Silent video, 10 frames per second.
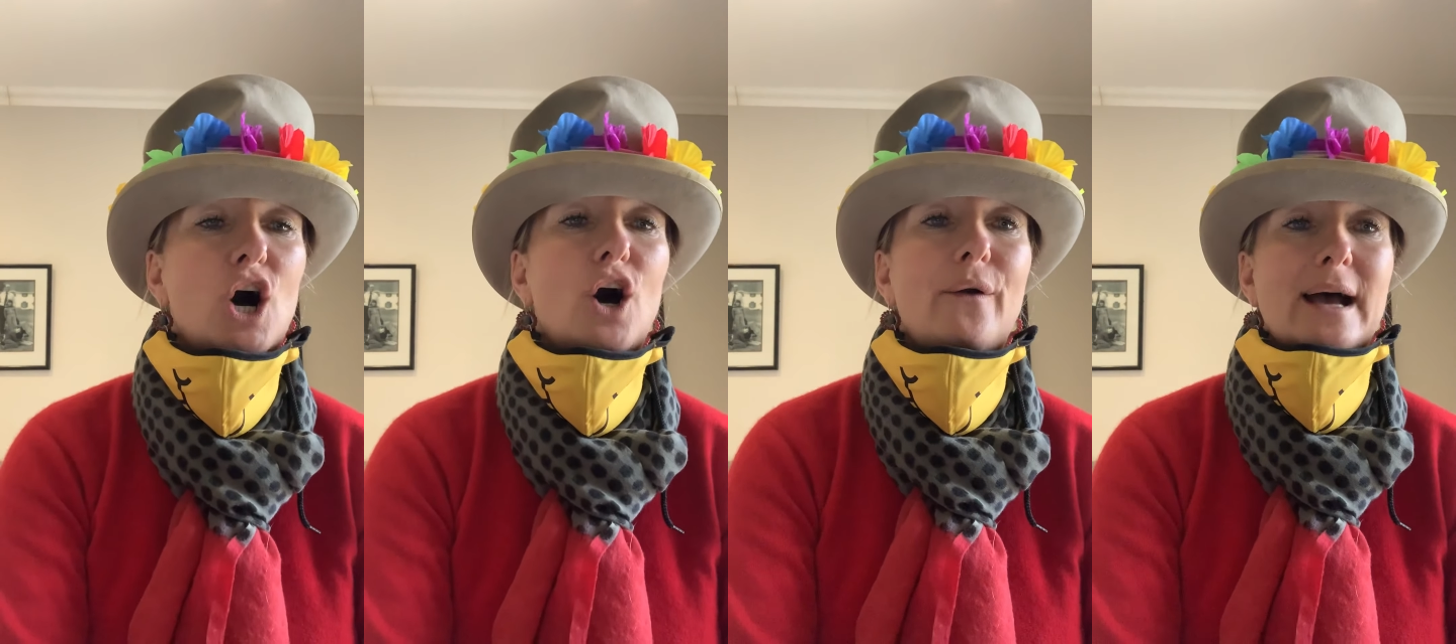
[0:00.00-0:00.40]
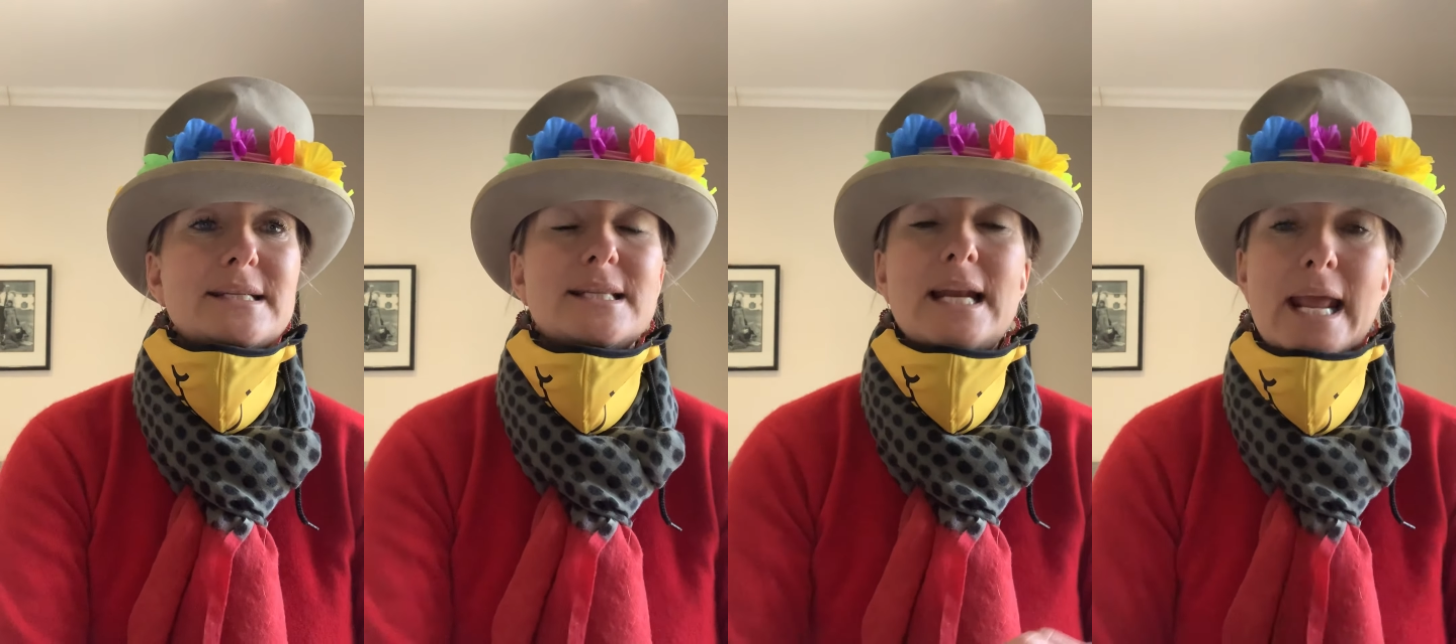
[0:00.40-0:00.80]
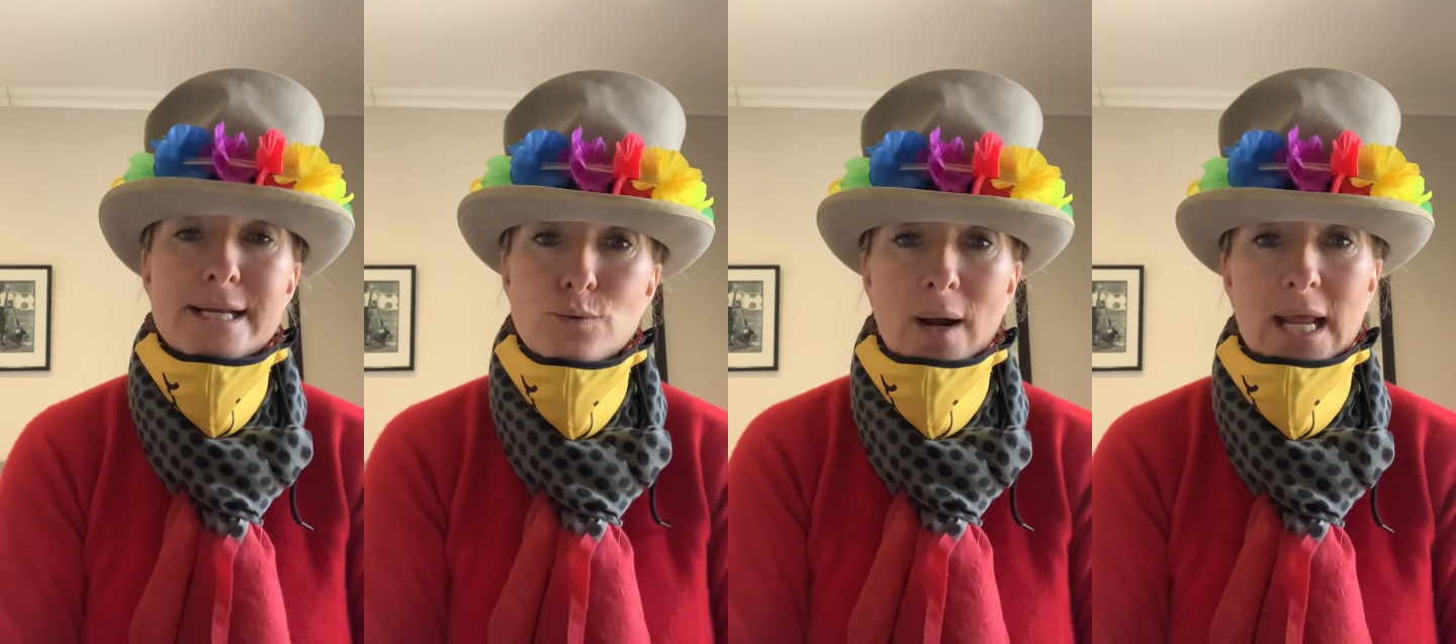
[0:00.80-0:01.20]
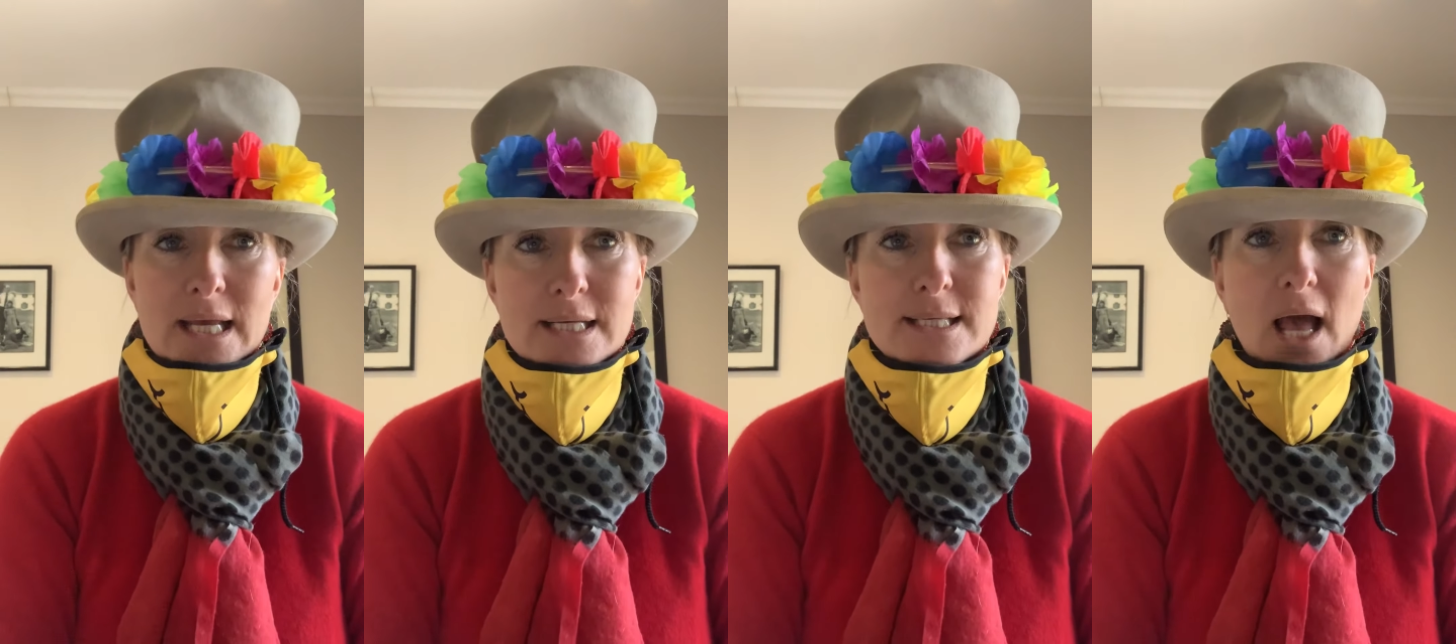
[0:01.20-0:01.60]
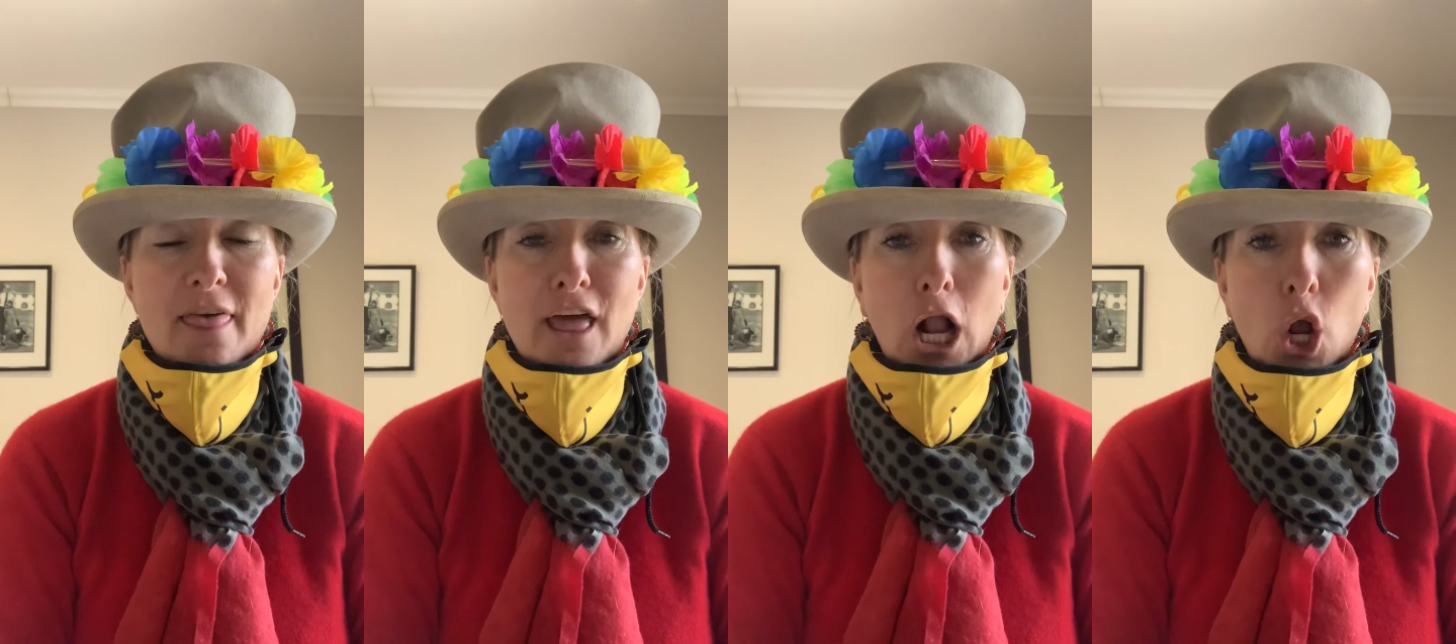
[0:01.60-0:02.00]
All right, the next one is
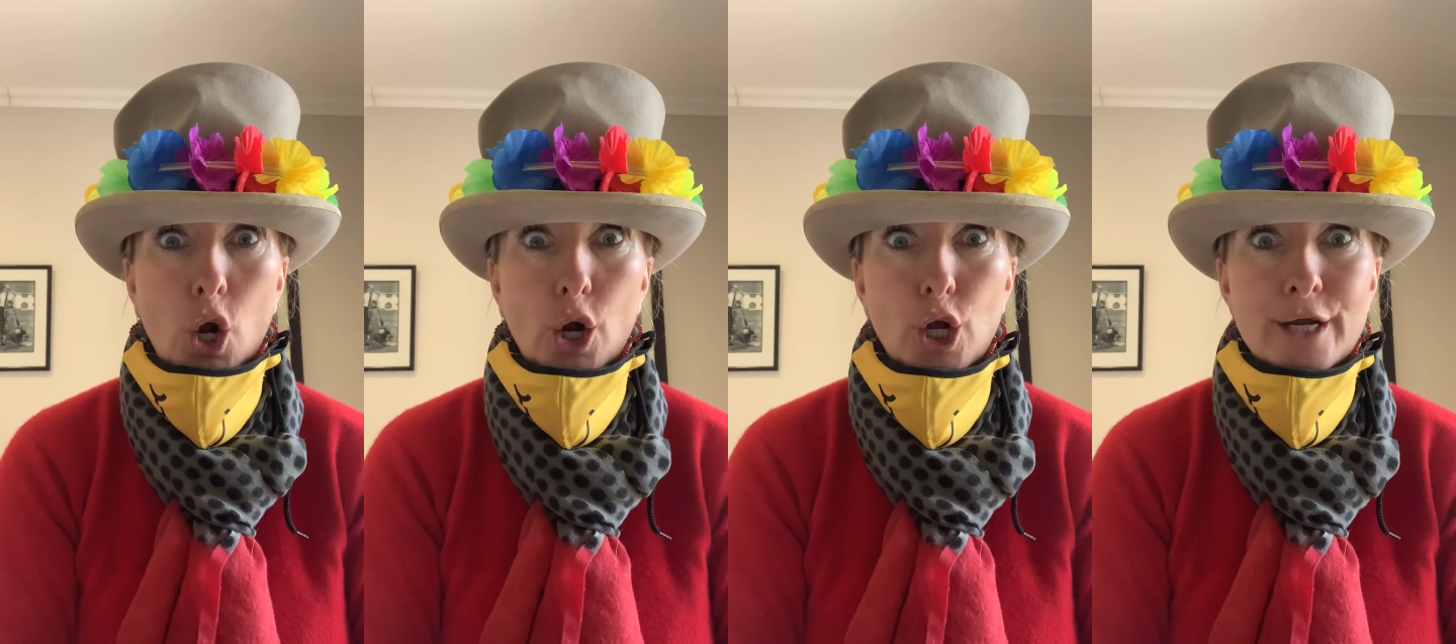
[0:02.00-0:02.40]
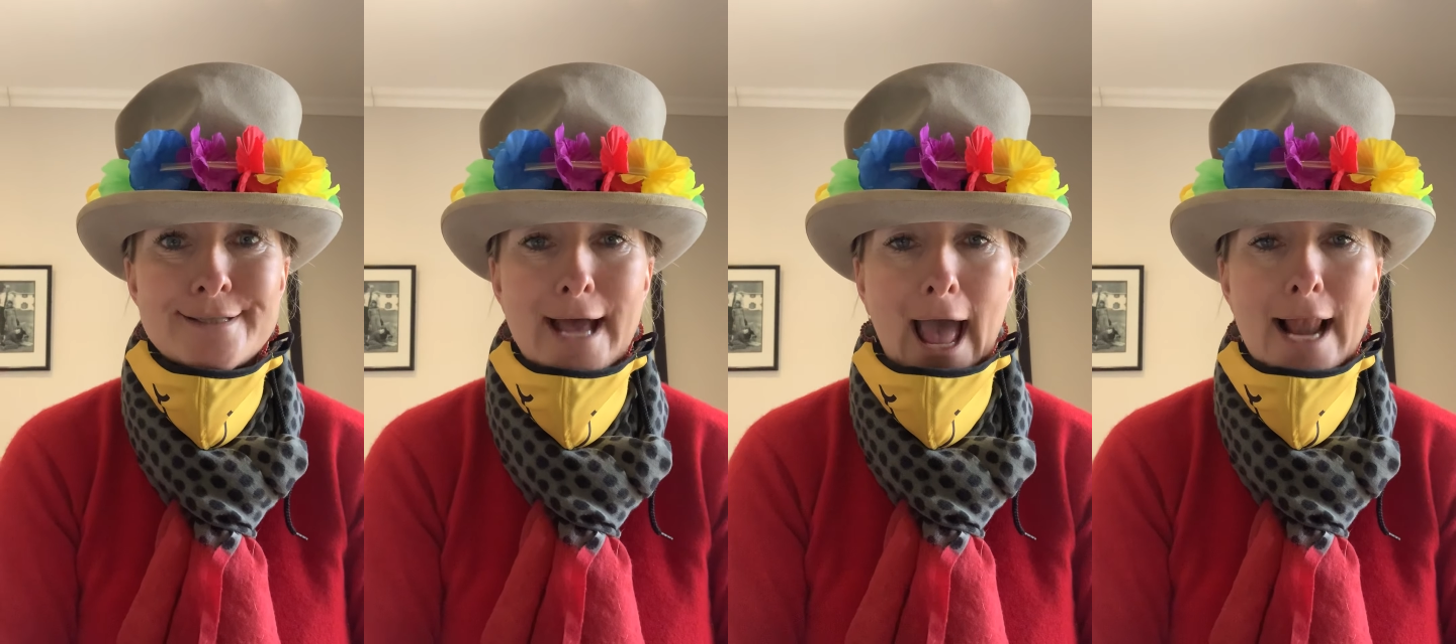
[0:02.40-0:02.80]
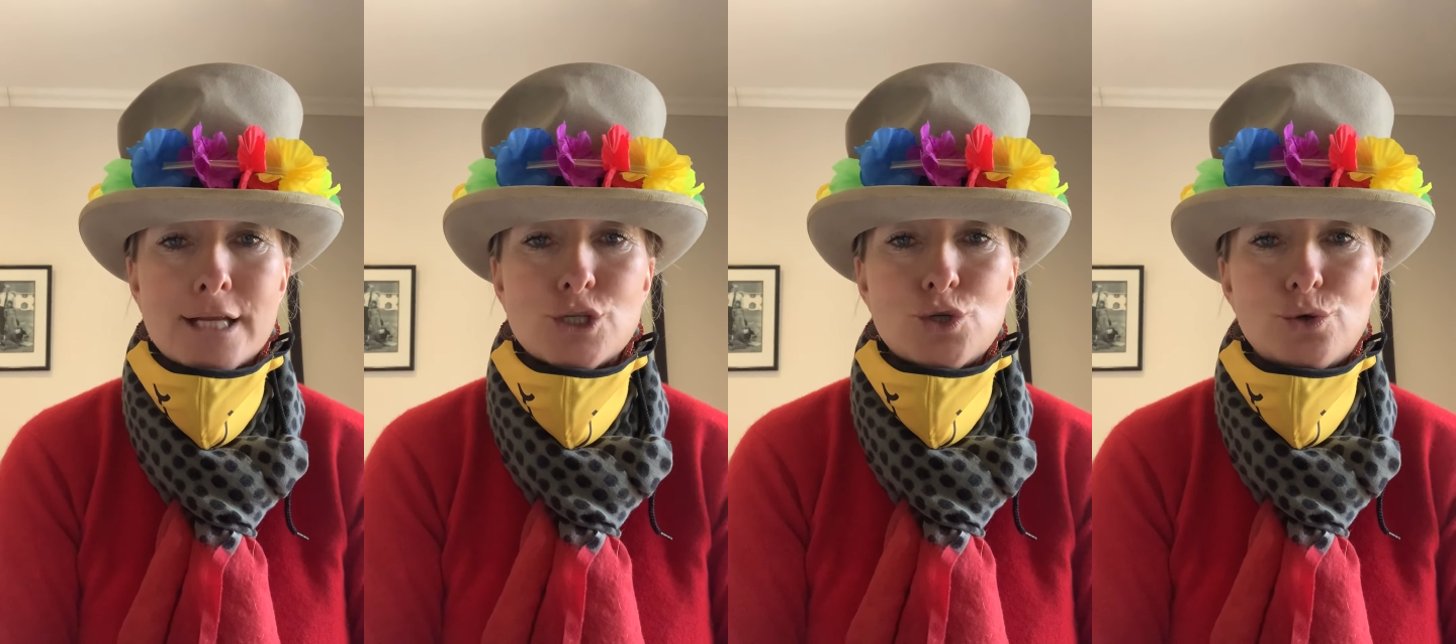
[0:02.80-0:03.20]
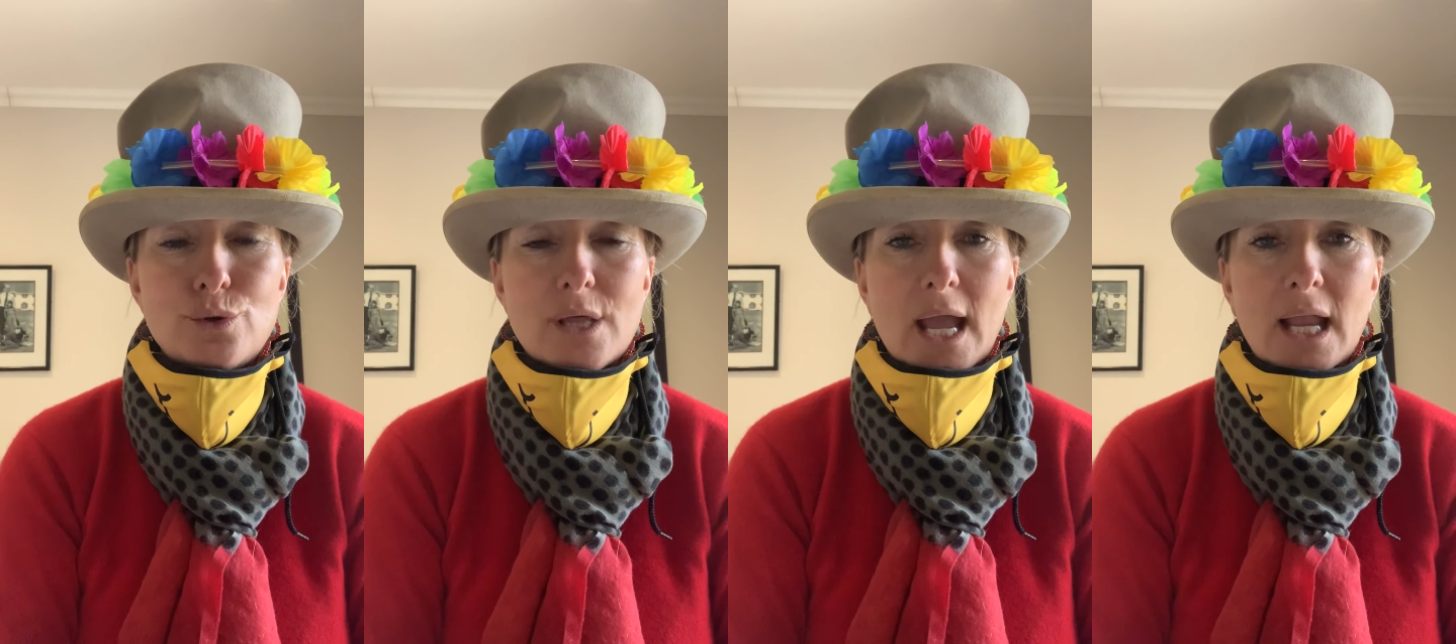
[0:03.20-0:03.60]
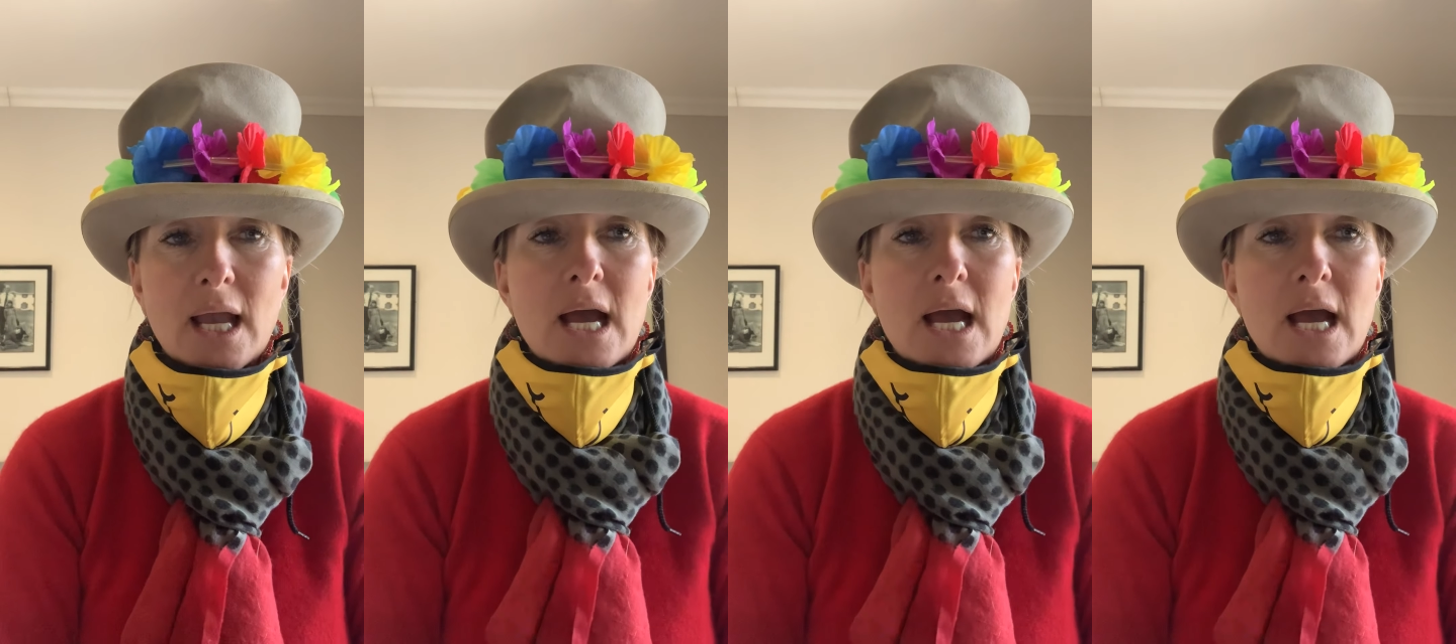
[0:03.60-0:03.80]
The Crocodile's Toothache.